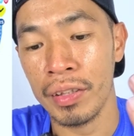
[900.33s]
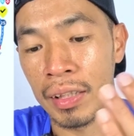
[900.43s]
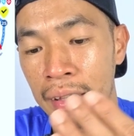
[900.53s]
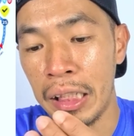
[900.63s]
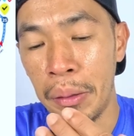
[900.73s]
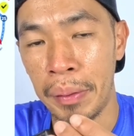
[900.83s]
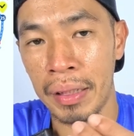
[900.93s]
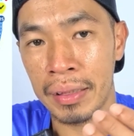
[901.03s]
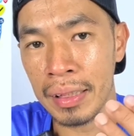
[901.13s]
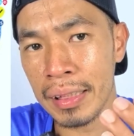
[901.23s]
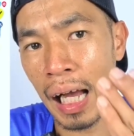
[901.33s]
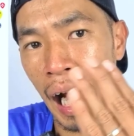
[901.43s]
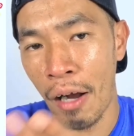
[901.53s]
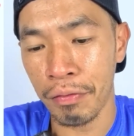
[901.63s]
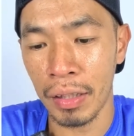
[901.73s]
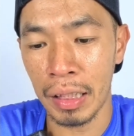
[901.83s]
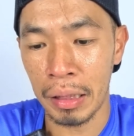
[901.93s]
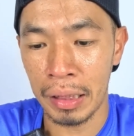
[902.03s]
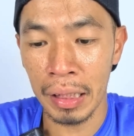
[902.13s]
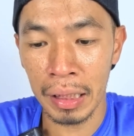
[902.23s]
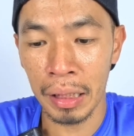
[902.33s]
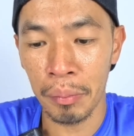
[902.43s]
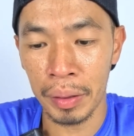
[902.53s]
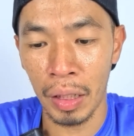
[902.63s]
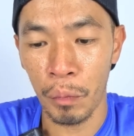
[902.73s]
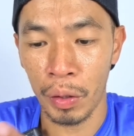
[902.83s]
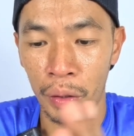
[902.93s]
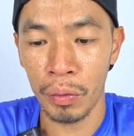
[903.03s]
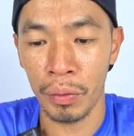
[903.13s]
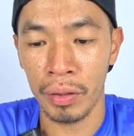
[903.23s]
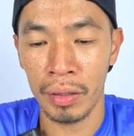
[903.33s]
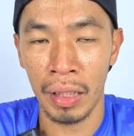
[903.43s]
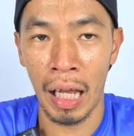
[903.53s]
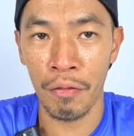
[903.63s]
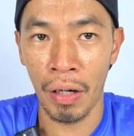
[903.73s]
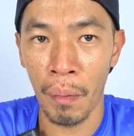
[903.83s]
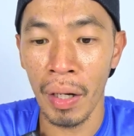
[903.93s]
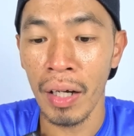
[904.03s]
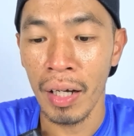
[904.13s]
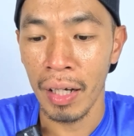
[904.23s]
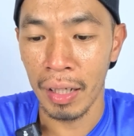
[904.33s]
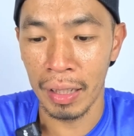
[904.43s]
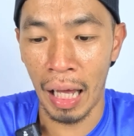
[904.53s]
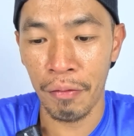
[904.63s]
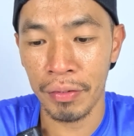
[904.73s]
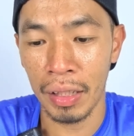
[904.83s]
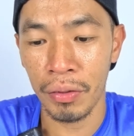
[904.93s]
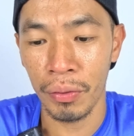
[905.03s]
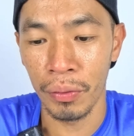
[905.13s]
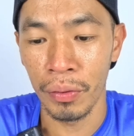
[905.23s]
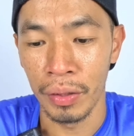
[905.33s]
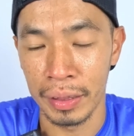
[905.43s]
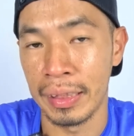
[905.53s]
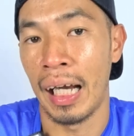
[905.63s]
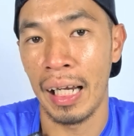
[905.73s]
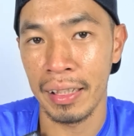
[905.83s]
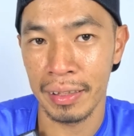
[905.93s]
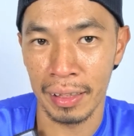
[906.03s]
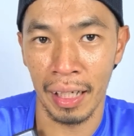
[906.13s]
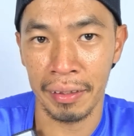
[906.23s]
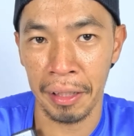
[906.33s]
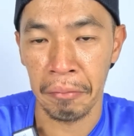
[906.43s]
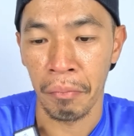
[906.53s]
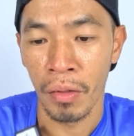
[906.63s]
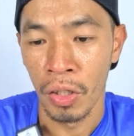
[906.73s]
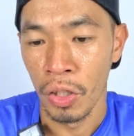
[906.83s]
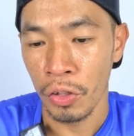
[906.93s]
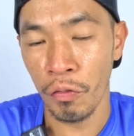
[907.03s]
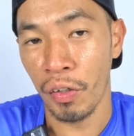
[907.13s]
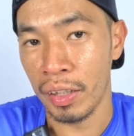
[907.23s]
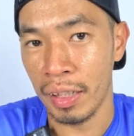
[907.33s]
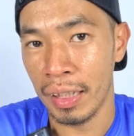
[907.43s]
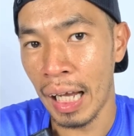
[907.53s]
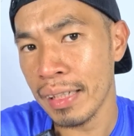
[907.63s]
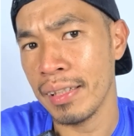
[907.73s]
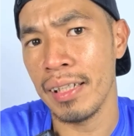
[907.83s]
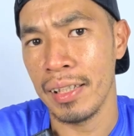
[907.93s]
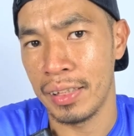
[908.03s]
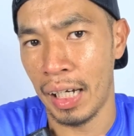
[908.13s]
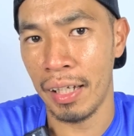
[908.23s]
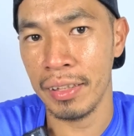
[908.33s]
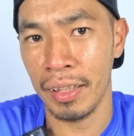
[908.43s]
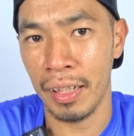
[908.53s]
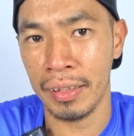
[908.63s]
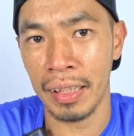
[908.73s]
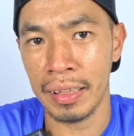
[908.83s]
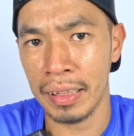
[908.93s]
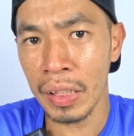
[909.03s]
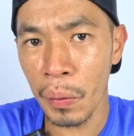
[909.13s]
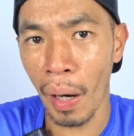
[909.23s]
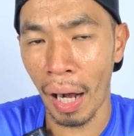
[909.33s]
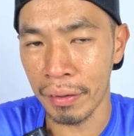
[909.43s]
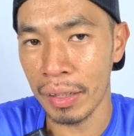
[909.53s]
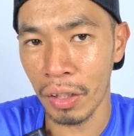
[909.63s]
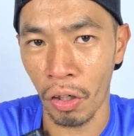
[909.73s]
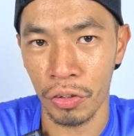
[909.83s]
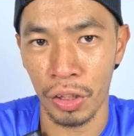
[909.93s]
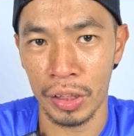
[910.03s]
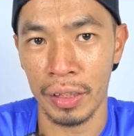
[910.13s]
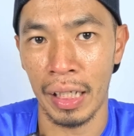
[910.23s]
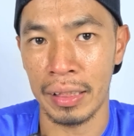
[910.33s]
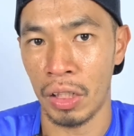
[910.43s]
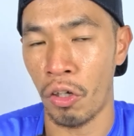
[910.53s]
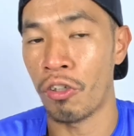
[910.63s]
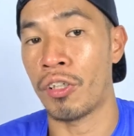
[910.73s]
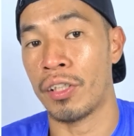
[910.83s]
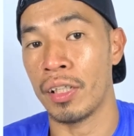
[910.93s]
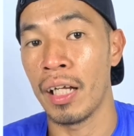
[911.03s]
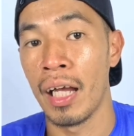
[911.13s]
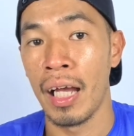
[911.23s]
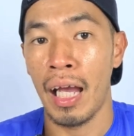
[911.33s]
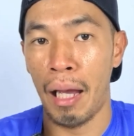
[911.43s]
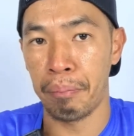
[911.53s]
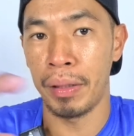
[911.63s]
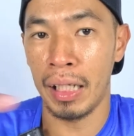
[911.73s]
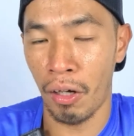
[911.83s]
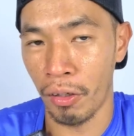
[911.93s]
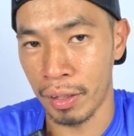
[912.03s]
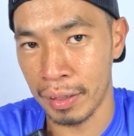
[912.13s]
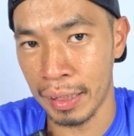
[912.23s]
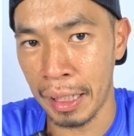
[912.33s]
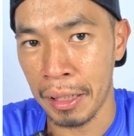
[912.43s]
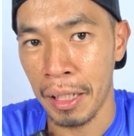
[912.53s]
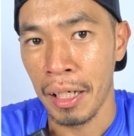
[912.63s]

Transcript: 13 km, just after 13 km, we're going to have our left turn to Jalan Jelatik. So for the last year, Jalan Jelatik still under construction. There's a construction happening on the side.